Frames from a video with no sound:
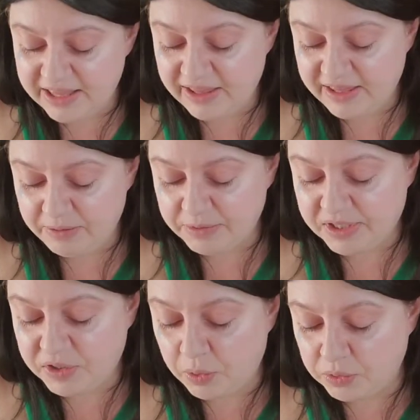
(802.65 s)
And then it was
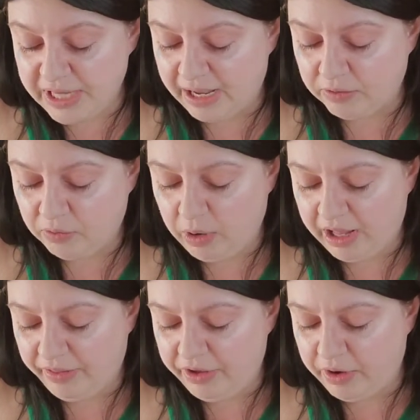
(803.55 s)
sold out a
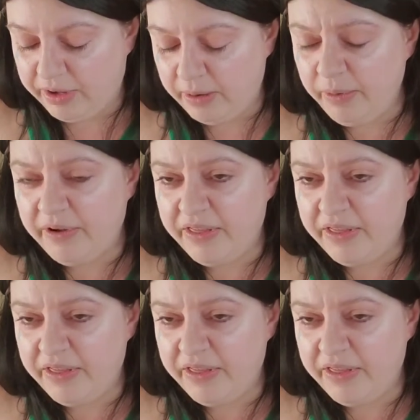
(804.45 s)
while ago. I can't remember.